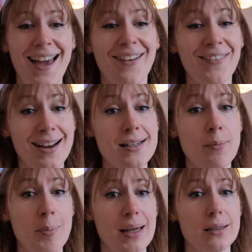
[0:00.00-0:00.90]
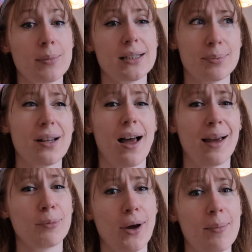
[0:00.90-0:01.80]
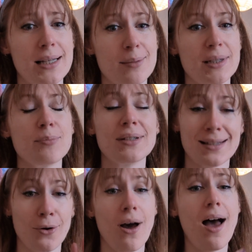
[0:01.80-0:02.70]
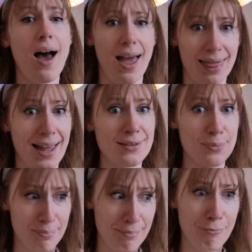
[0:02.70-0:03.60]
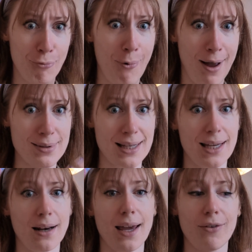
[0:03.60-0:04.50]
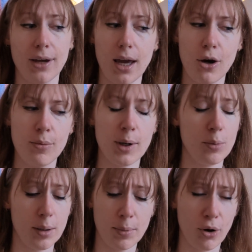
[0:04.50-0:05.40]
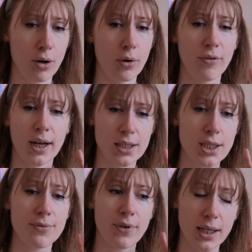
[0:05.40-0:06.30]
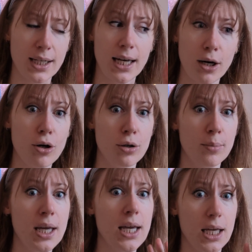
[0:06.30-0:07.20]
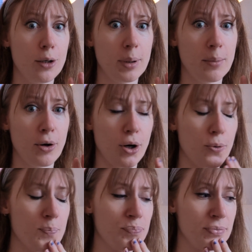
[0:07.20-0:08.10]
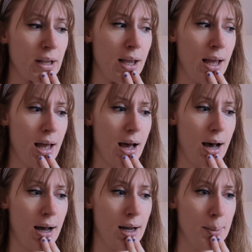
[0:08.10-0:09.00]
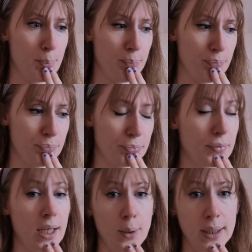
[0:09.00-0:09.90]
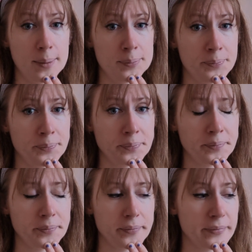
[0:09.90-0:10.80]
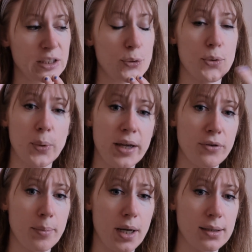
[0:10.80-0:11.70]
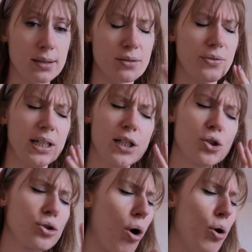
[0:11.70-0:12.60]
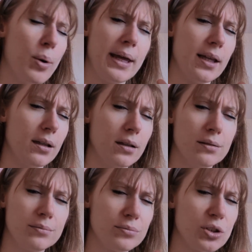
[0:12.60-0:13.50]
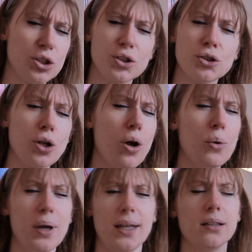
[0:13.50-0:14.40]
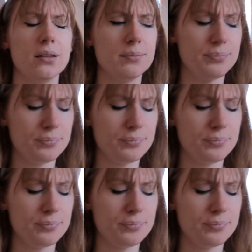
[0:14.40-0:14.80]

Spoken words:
When I say I'm a pessimist, I am quite a pessimist, but still, that's what I was thinking. Like, if I get home, it'll be a miracle. If I can just fucking get home, it'll be a miracle. Anyway, so I was waiting for the bus, feeling so ill, just so ill.